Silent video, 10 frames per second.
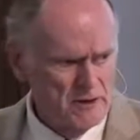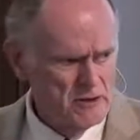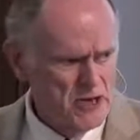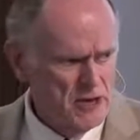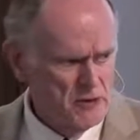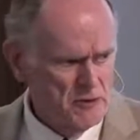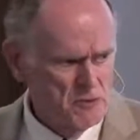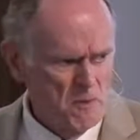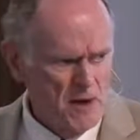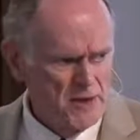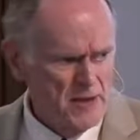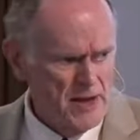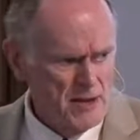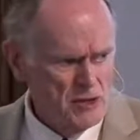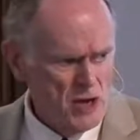Here's how you respond to
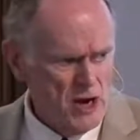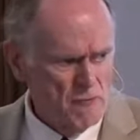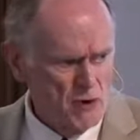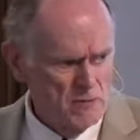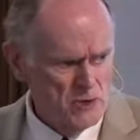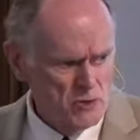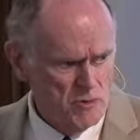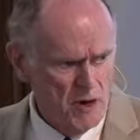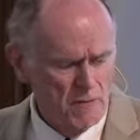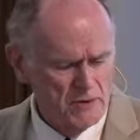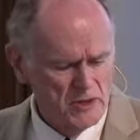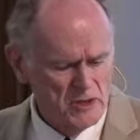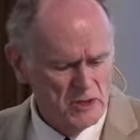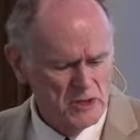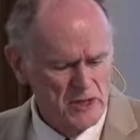that in Romans 12 to
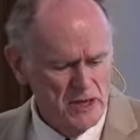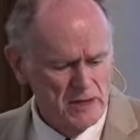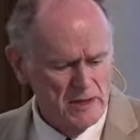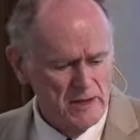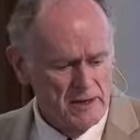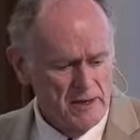16.